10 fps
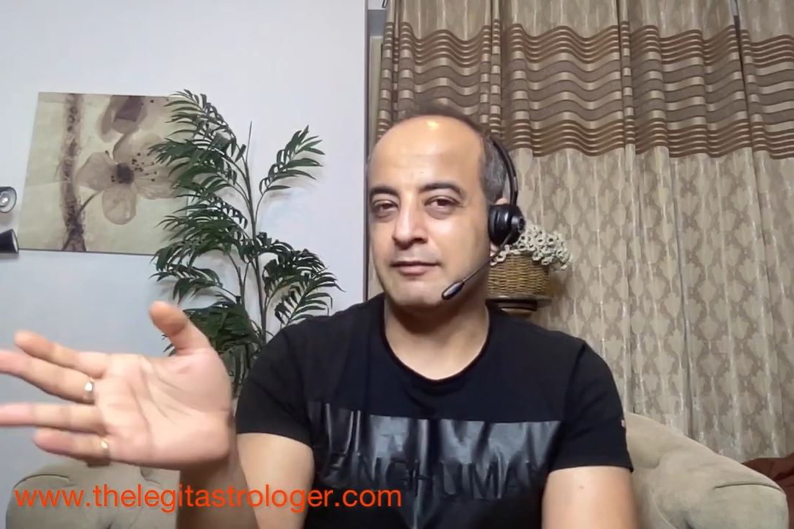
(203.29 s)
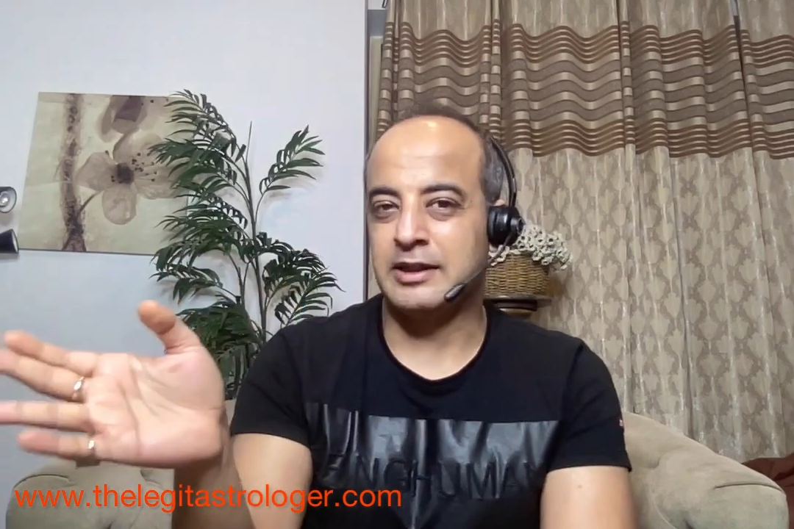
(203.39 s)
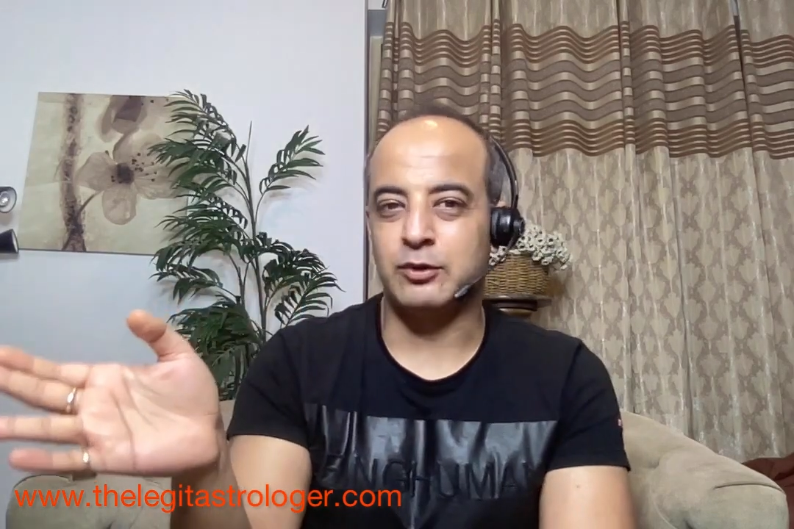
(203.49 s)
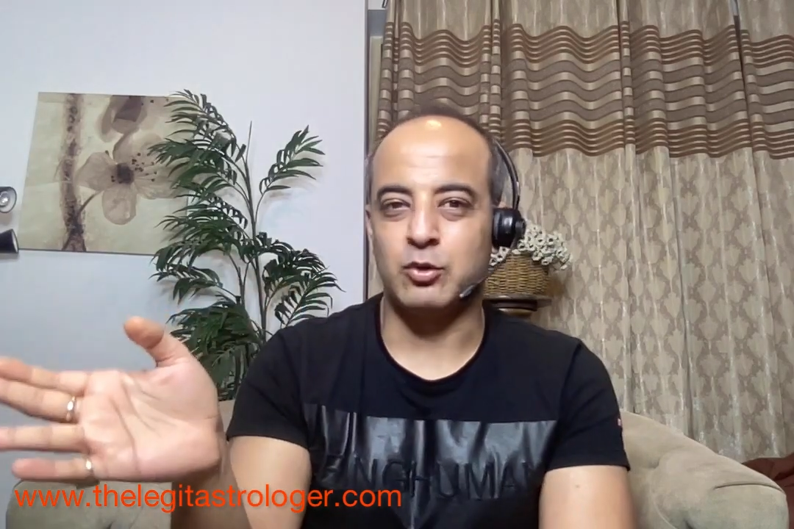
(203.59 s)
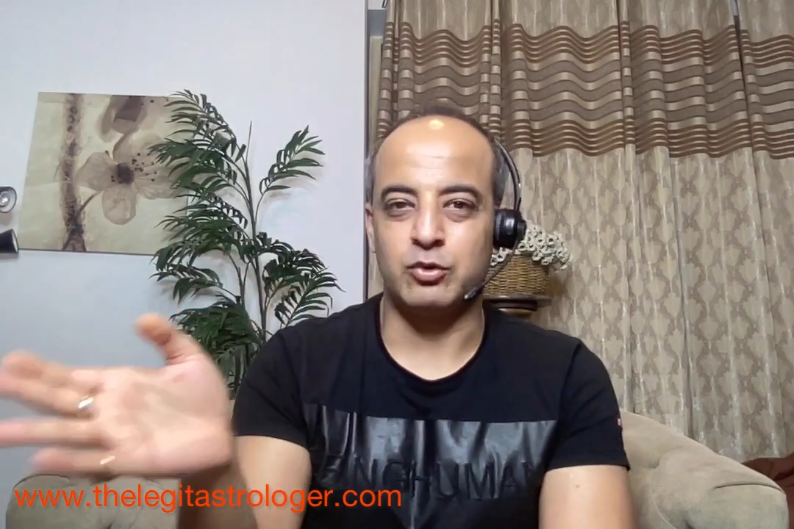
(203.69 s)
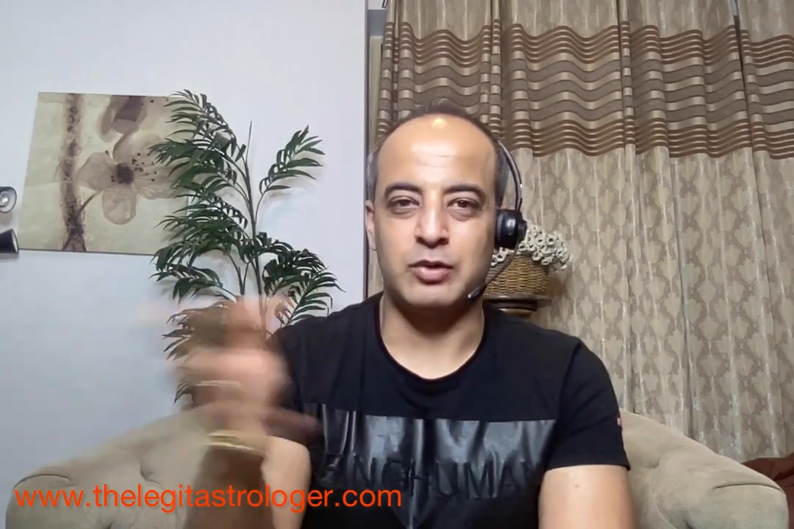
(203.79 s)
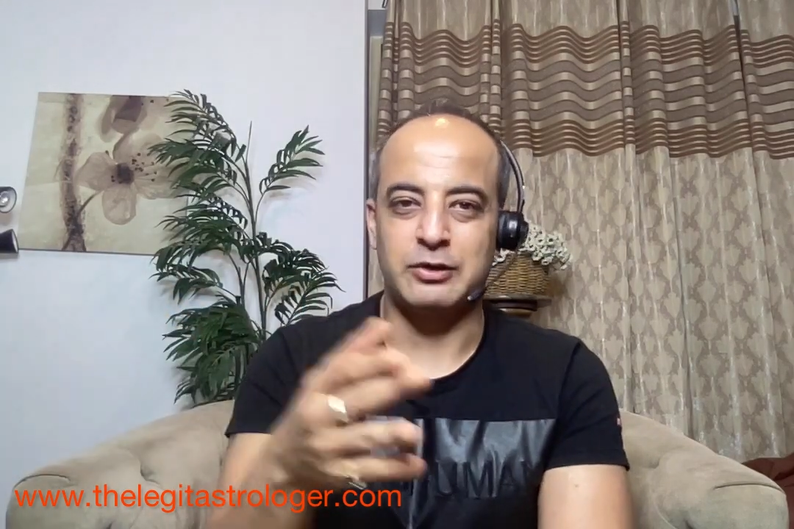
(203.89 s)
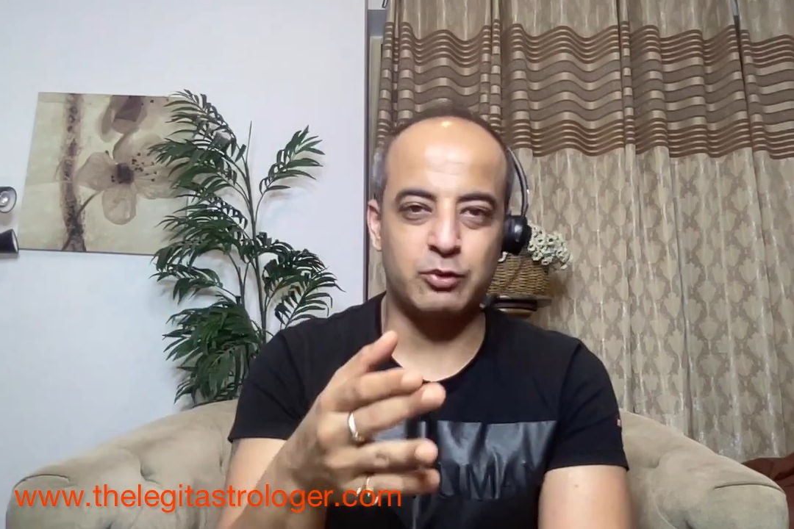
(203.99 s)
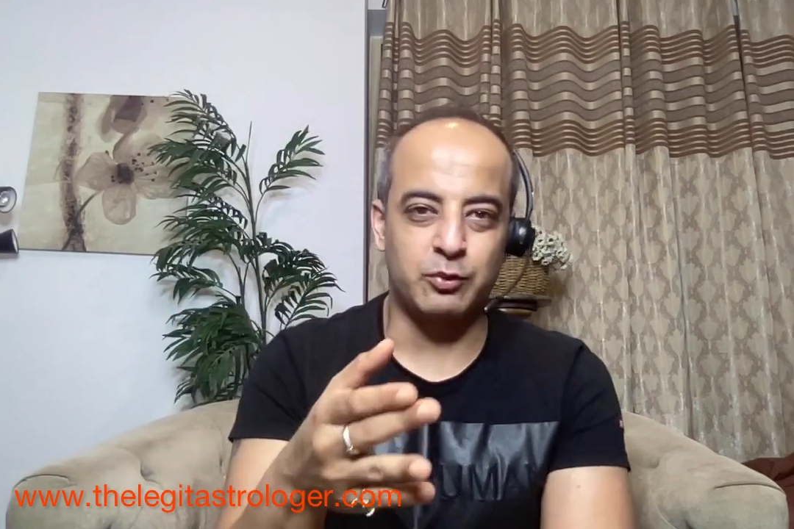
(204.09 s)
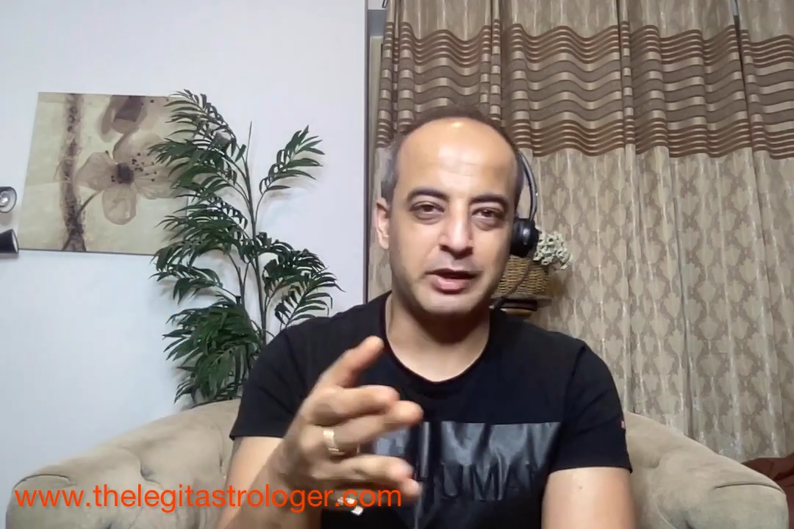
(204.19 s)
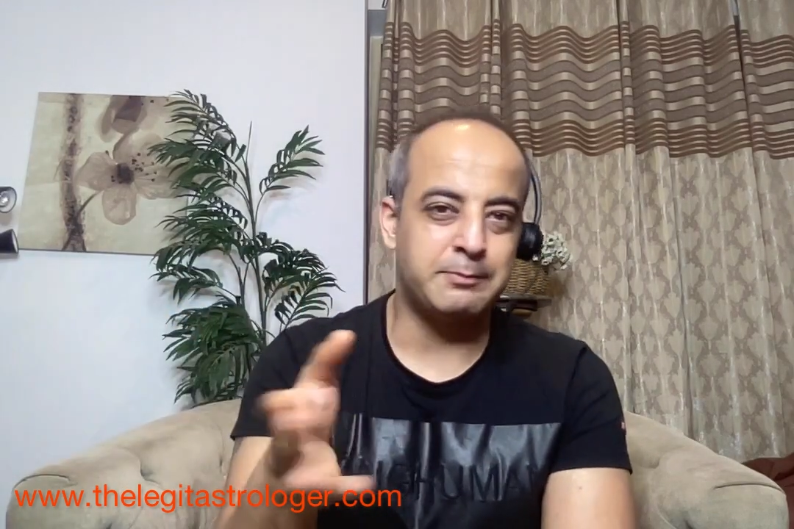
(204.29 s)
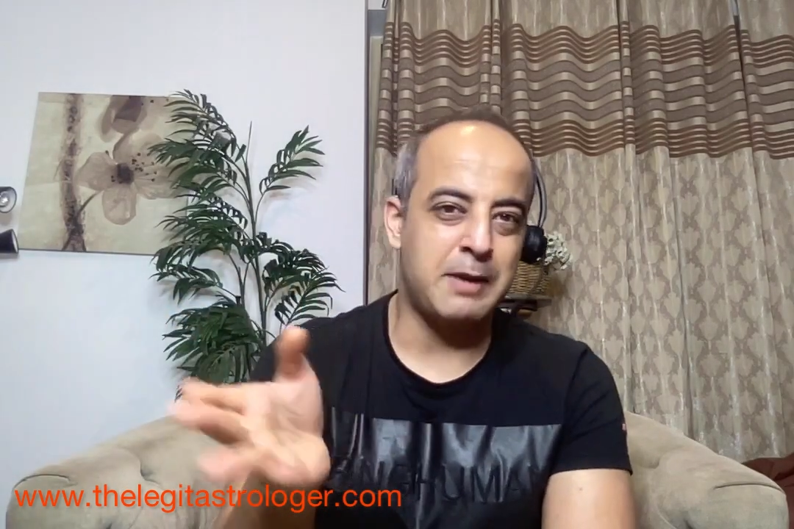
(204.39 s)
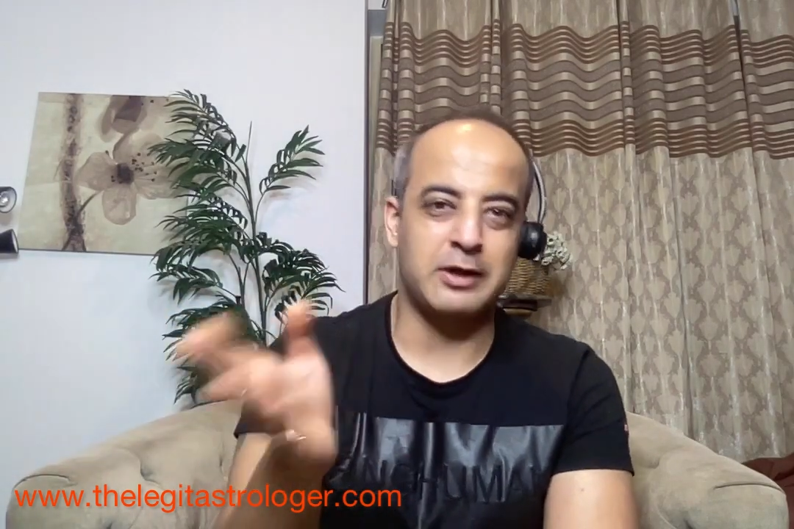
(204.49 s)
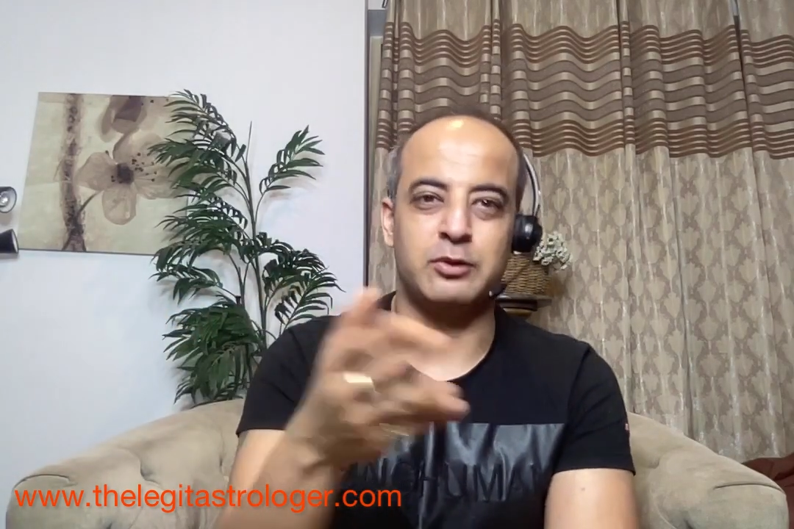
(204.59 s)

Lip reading: when it goes retrograde back